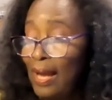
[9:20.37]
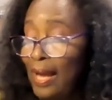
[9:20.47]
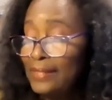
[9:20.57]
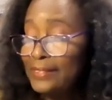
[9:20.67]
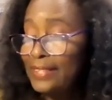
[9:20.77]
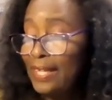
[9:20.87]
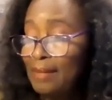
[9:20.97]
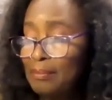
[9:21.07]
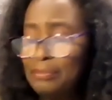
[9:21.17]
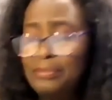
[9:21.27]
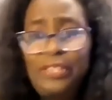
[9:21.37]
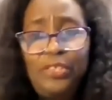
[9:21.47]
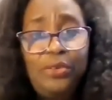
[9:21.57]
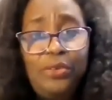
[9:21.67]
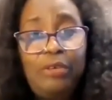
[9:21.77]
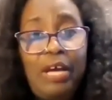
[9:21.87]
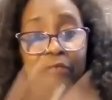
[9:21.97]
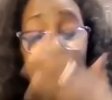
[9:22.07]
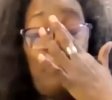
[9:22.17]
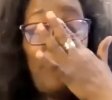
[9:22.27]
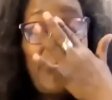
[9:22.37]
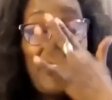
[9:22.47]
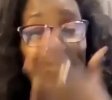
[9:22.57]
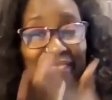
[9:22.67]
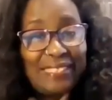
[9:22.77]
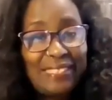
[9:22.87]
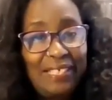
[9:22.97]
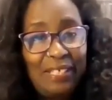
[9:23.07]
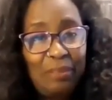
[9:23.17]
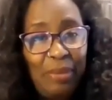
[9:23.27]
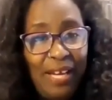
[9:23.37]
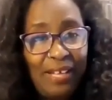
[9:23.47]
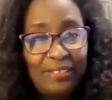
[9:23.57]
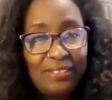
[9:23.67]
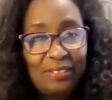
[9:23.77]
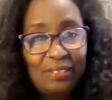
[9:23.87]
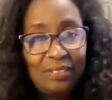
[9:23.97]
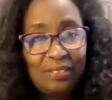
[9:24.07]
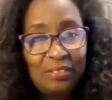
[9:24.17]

And um, did you ever paint in the past?